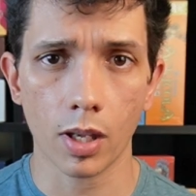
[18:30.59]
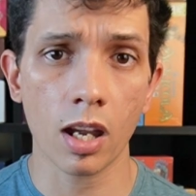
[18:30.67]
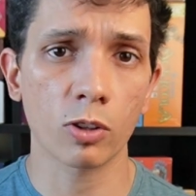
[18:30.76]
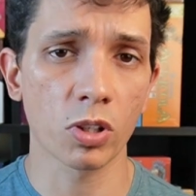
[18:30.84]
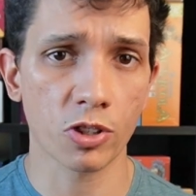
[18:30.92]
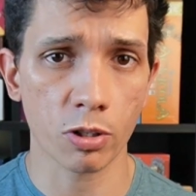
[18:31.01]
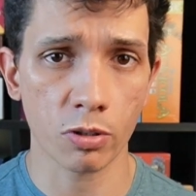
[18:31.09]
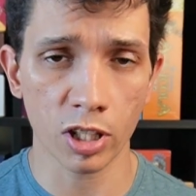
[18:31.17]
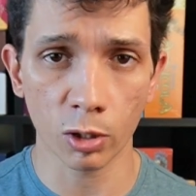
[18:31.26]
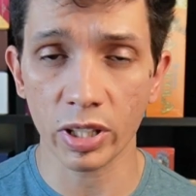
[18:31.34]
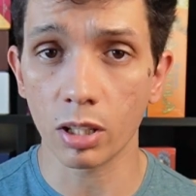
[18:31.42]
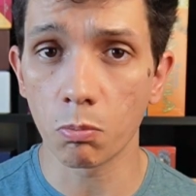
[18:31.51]
And once you
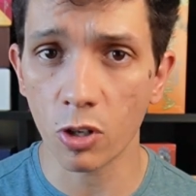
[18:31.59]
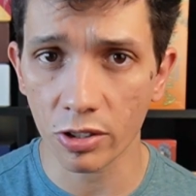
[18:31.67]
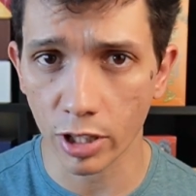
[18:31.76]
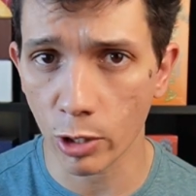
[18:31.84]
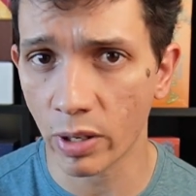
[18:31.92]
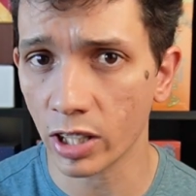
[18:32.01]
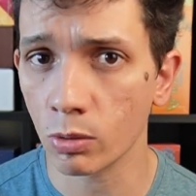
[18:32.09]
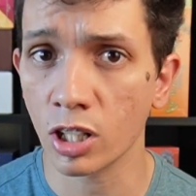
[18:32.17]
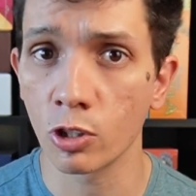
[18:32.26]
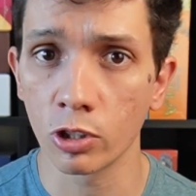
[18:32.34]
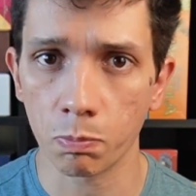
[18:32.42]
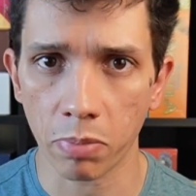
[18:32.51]
deal with a monster, you get to the
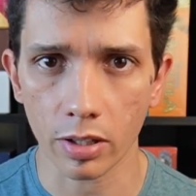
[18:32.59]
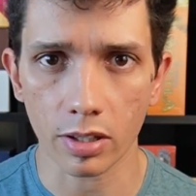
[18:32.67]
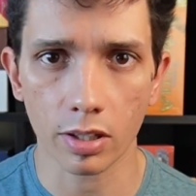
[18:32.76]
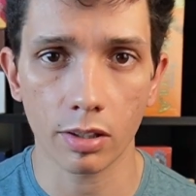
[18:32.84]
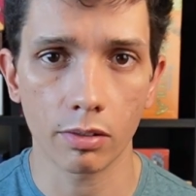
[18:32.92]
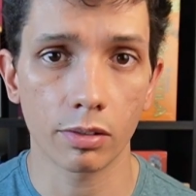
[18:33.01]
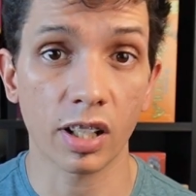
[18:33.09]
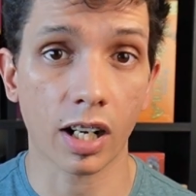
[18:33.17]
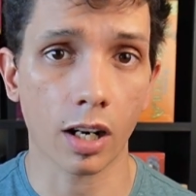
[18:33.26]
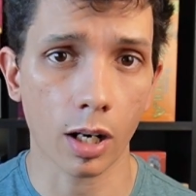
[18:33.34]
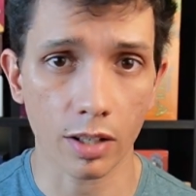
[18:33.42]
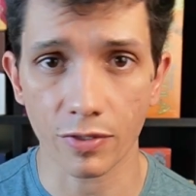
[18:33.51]
good part, the
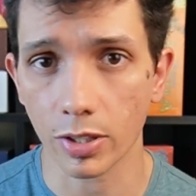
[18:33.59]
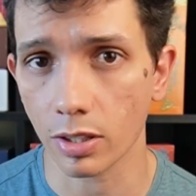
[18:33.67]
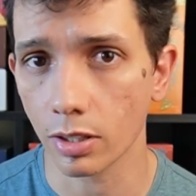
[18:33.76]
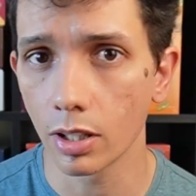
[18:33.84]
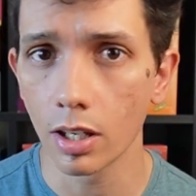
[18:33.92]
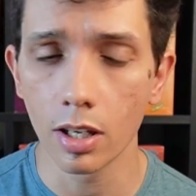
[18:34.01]
carves.